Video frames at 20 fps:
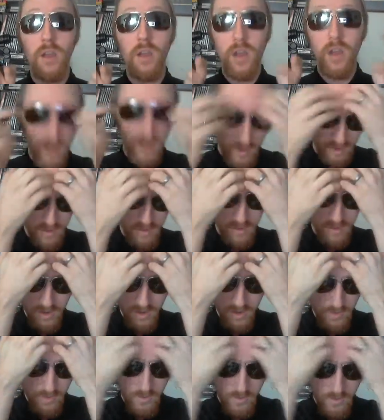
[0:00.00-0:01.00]

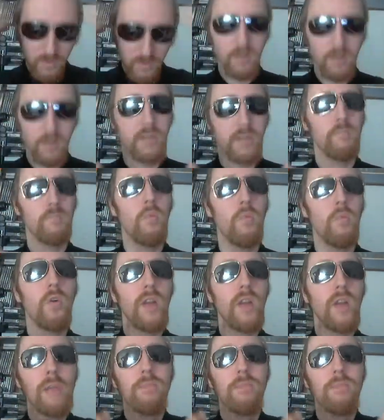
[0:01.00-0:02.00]
the
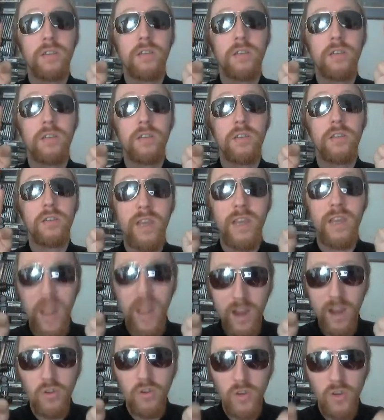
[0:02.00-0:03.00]
more able to be
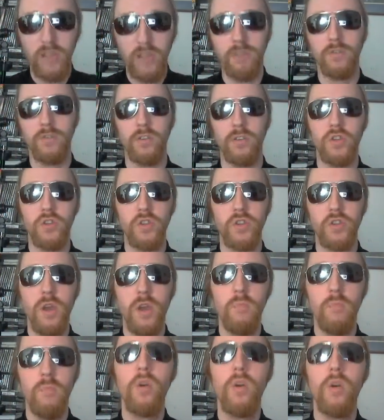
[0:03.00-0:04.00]
caregivers,
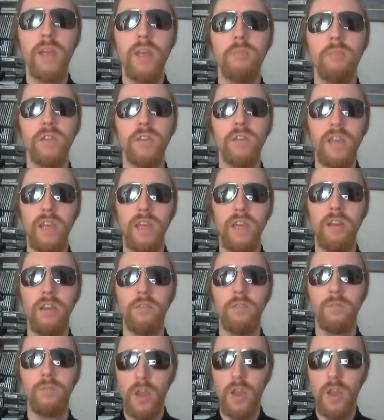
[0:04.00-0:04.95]
more able to give